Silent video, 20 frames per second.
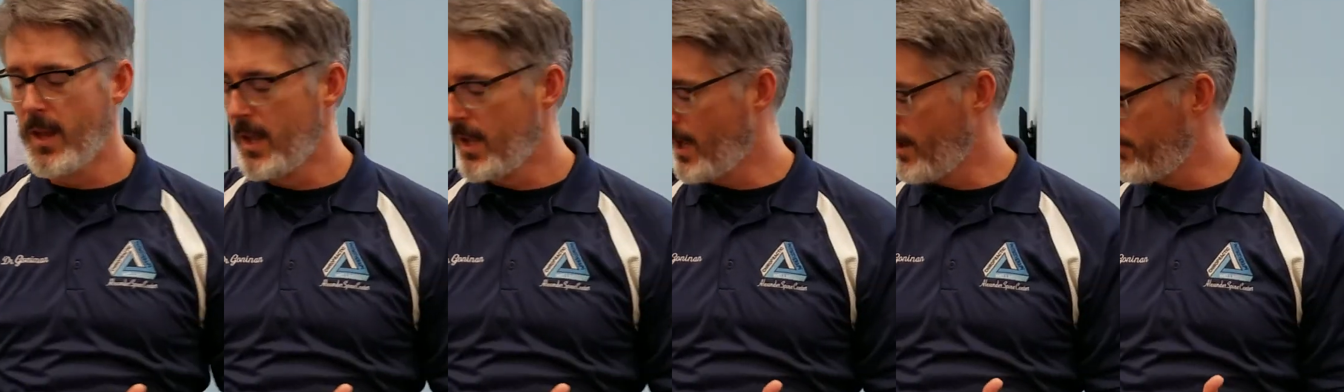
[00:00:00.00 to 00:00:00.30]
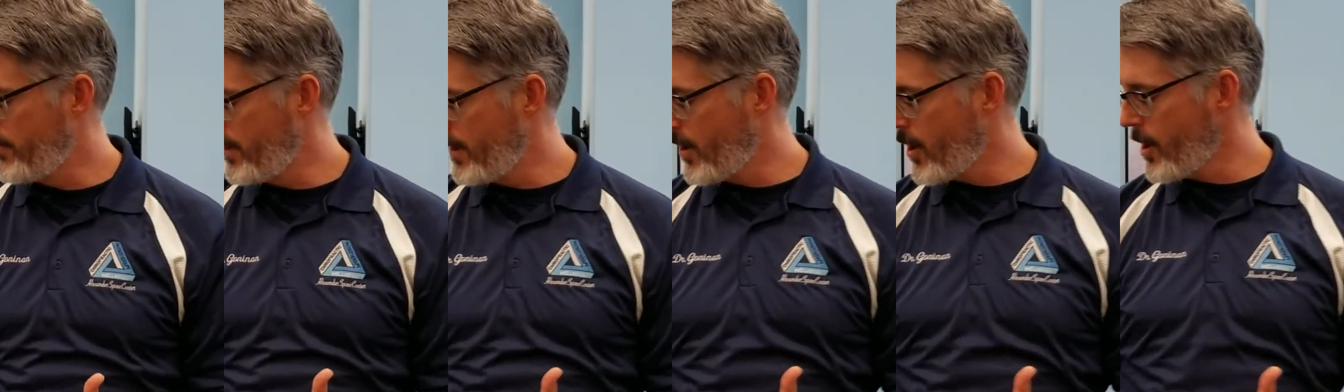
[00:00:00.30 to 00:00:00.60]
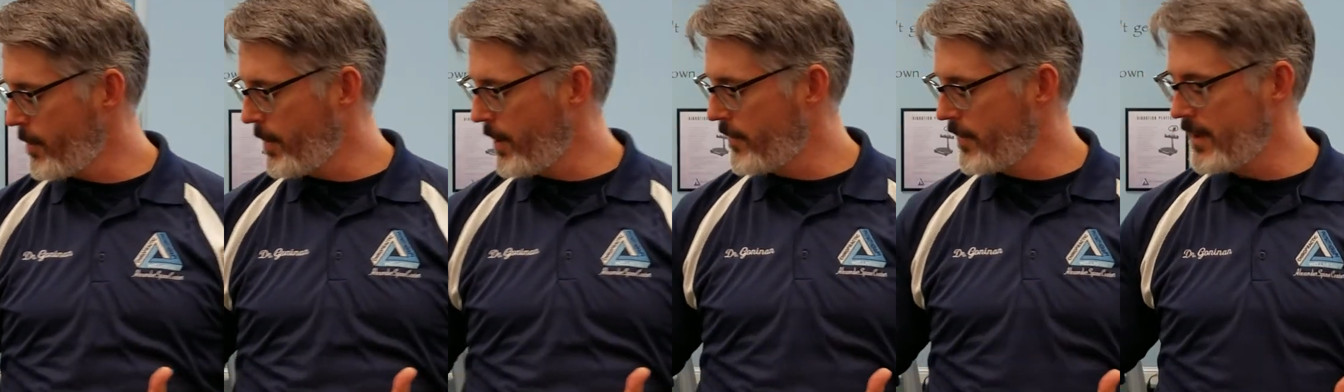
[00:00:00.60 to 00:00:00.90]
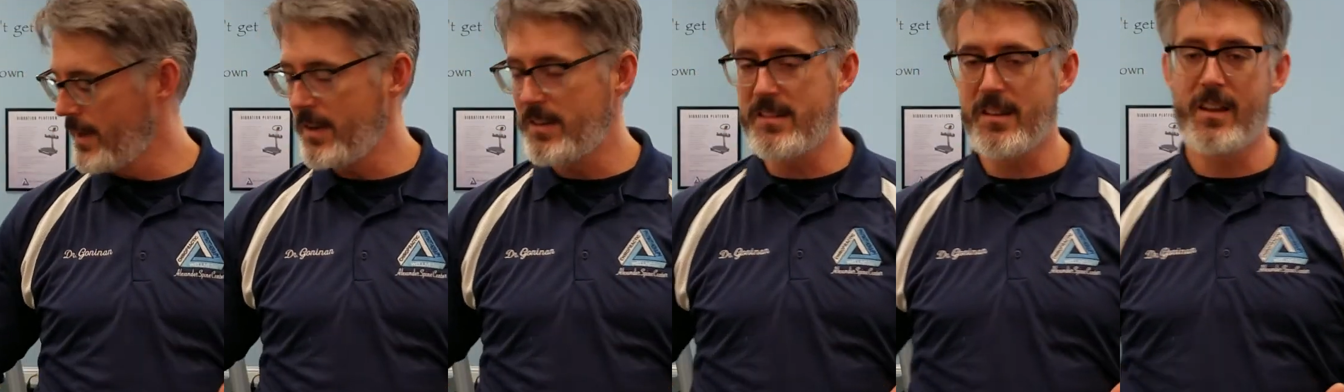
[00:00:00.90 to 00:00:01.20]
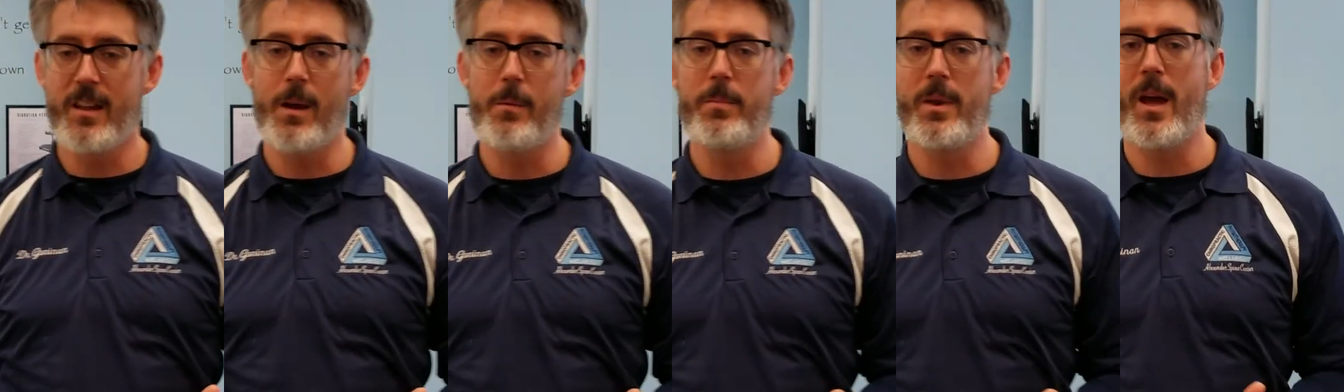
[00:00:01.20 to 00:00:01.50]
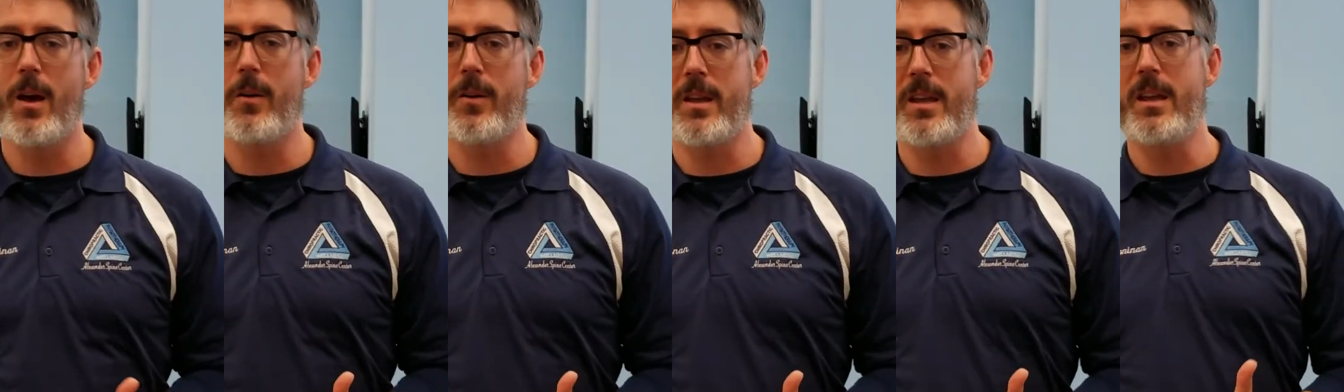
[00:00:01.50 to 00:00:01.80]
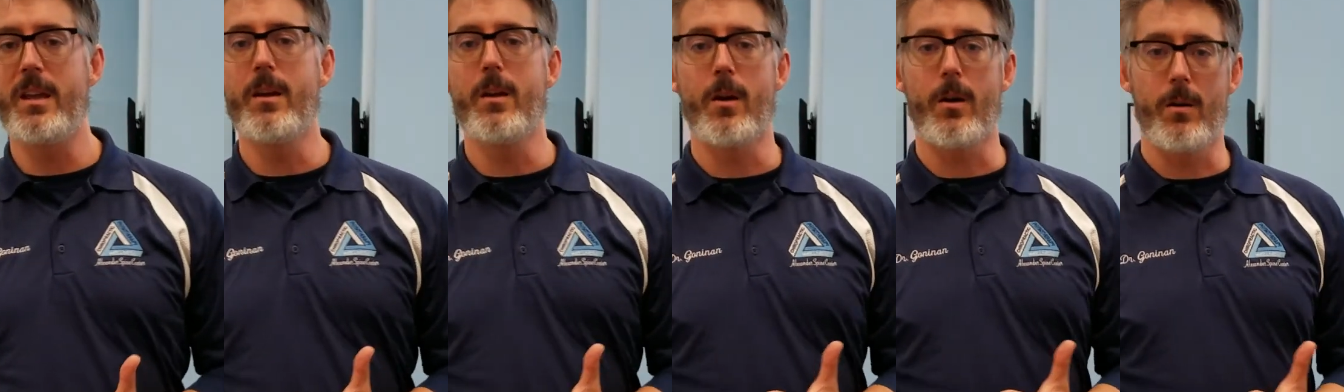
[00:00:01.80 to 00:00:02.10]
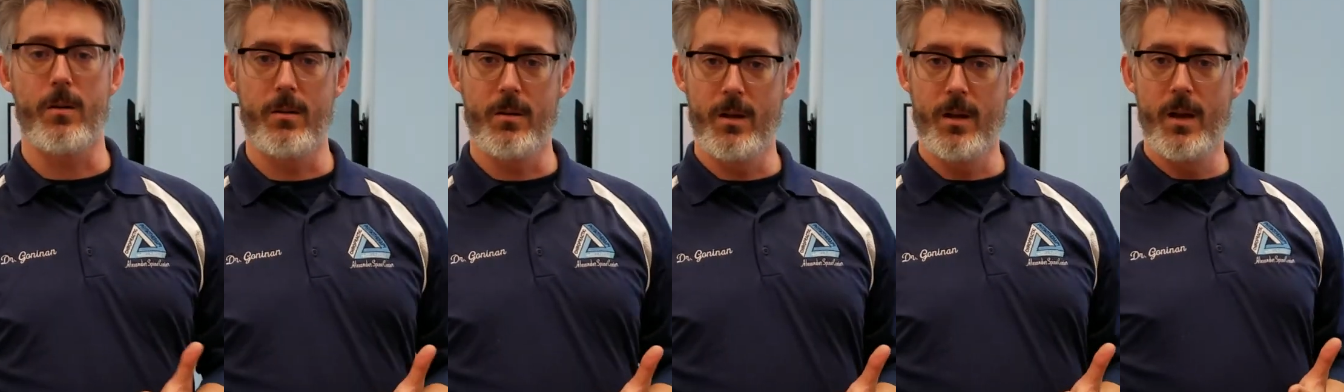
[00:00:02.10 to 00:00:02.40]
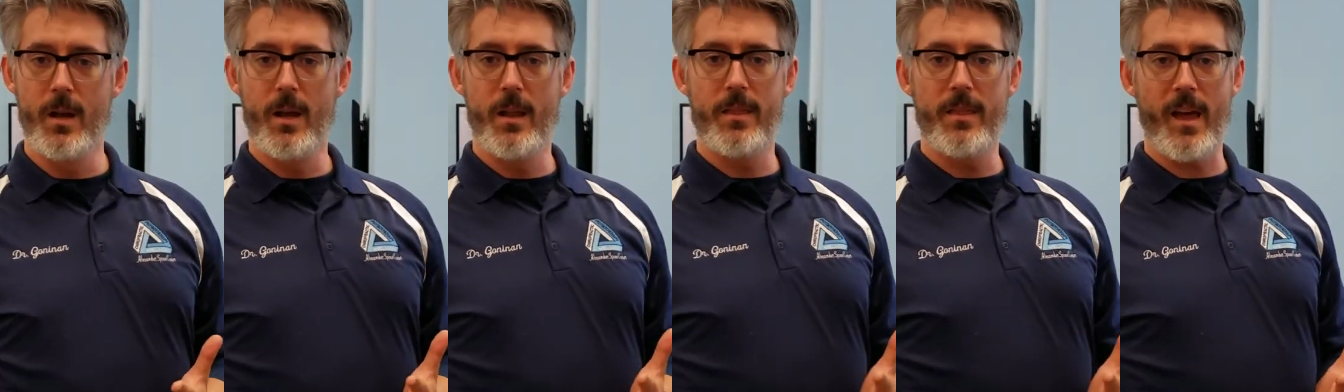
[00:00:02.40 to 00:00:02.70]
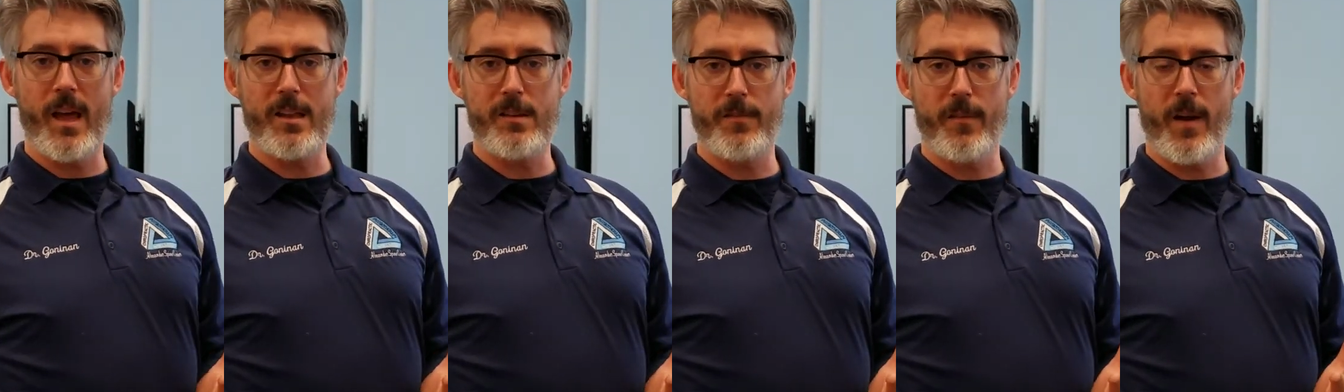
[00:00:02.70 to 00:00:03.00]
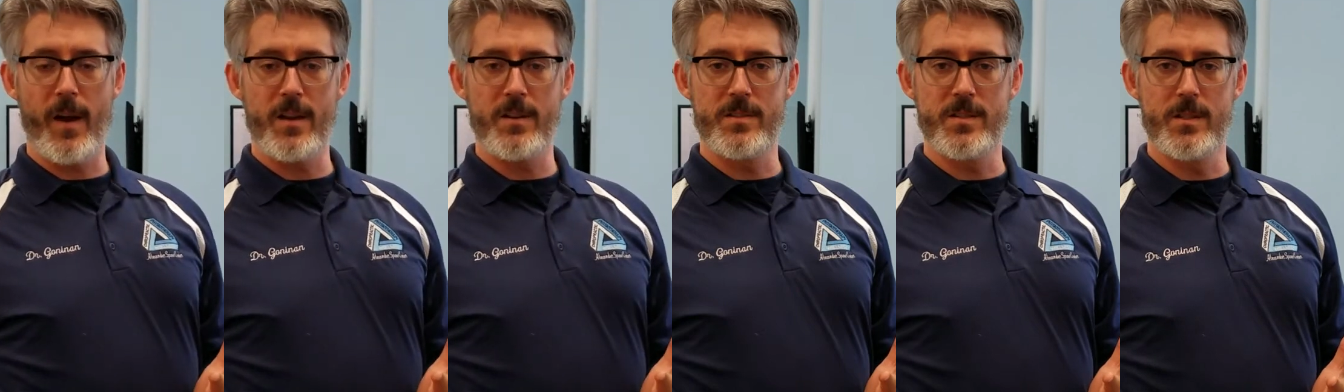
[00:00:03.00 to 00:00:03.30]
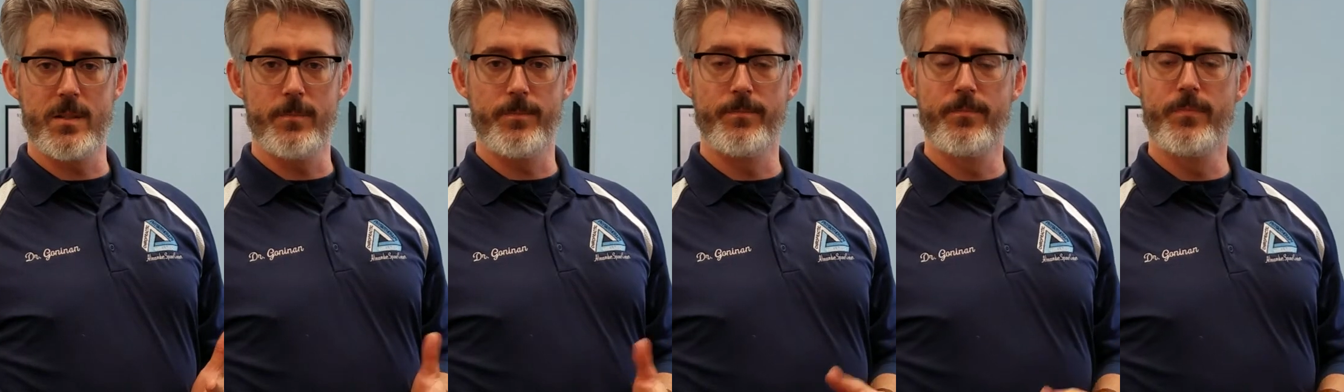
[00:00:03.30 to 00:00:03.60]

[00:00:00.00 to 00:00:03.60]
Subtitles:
If the arm even needs to come down here, that's fine too.